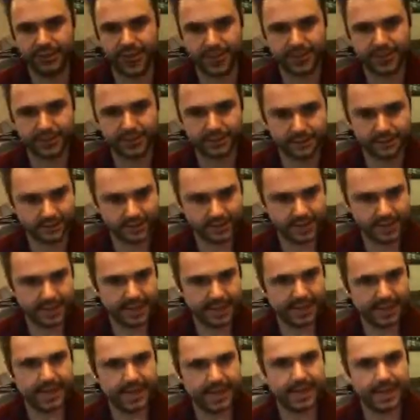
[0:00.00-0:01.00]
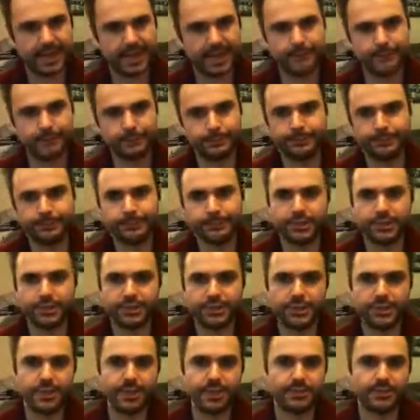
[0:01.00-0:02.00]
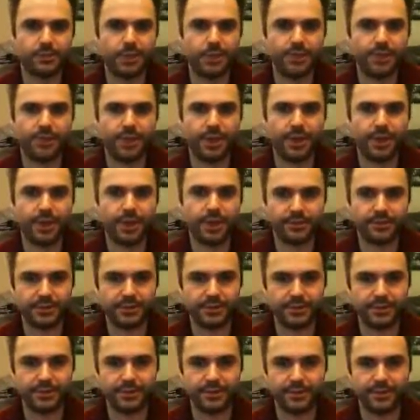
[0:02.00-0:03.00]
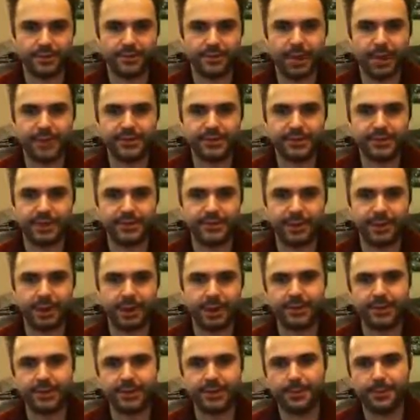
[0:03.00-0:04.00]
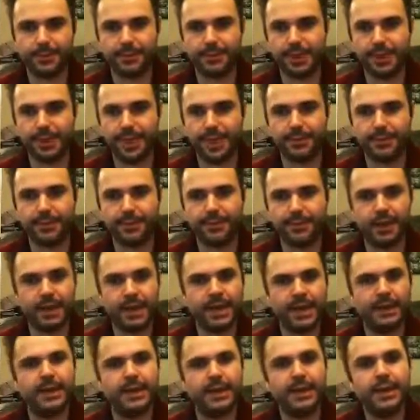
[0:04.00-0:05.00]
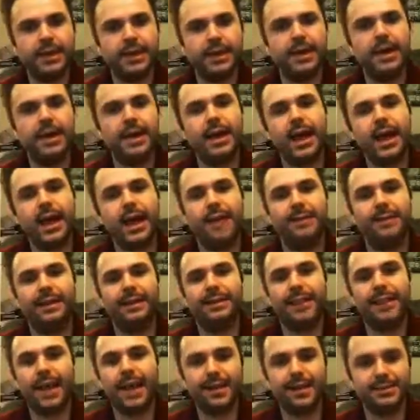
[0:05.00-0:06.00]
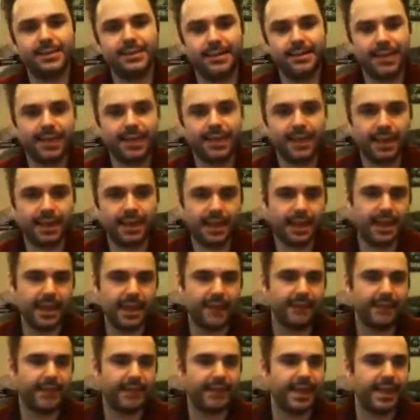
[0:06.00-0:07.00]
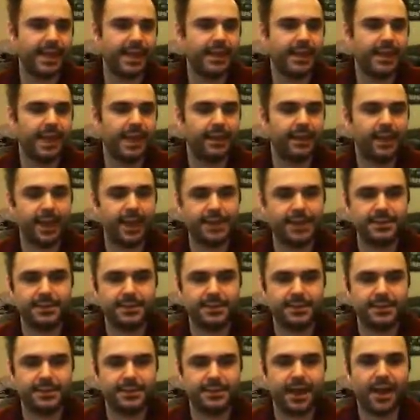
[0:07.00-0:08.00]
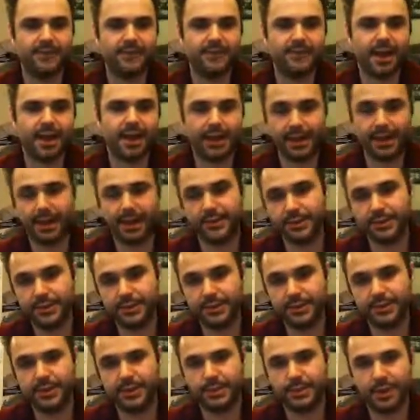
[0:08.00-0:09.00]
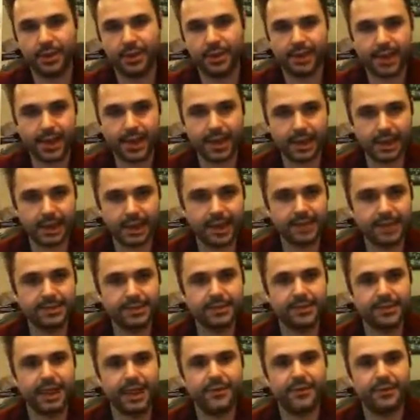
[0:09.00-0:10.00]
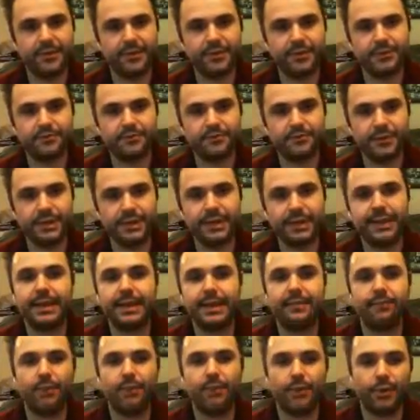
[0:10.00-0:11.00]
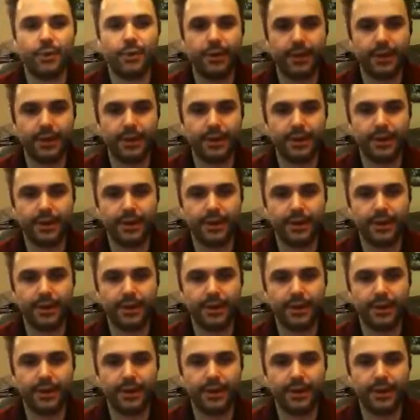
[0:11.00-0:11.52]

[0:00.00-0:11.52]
Hounds. So that's worth noting. So the Balestar Manon is something to keep in mind. And lastly, if you're taking allies, Cypher, and I alluded to him earlier, Cypher is really important